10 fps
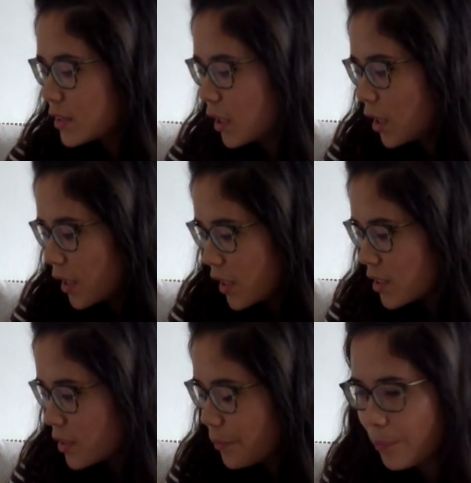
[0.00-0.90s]
Darn
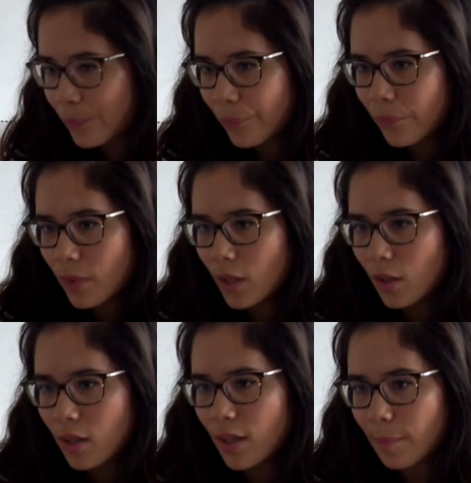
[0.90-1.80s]
it!
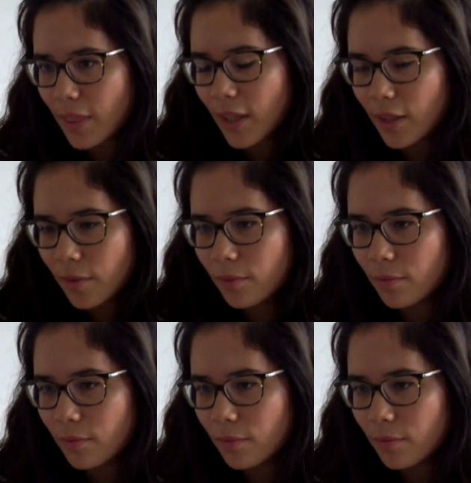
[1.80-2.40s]
Let me think.